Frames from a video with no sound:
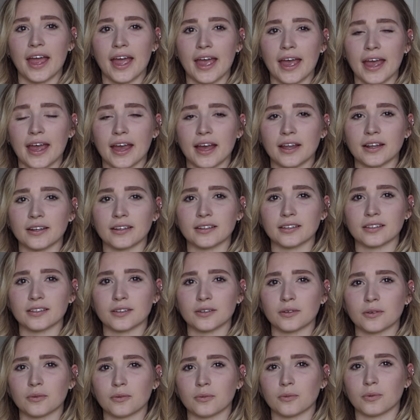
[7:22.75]
And
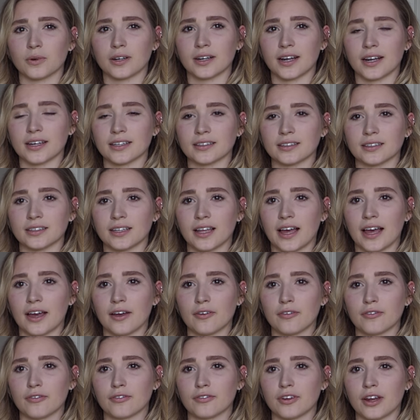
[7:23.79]
when I
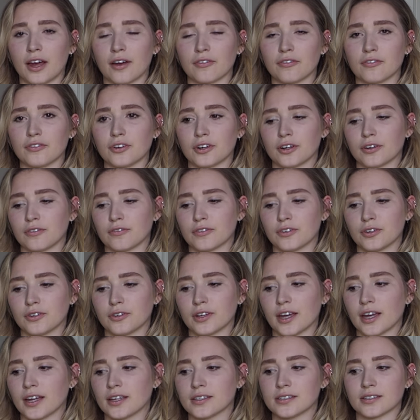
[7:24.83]
left after a few
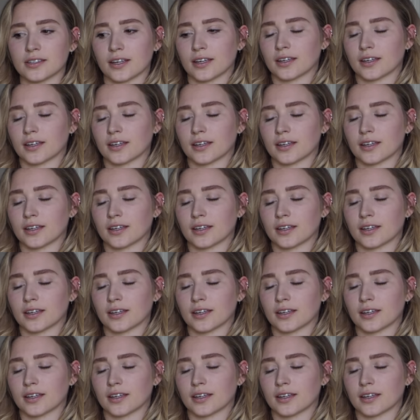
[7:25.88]
days,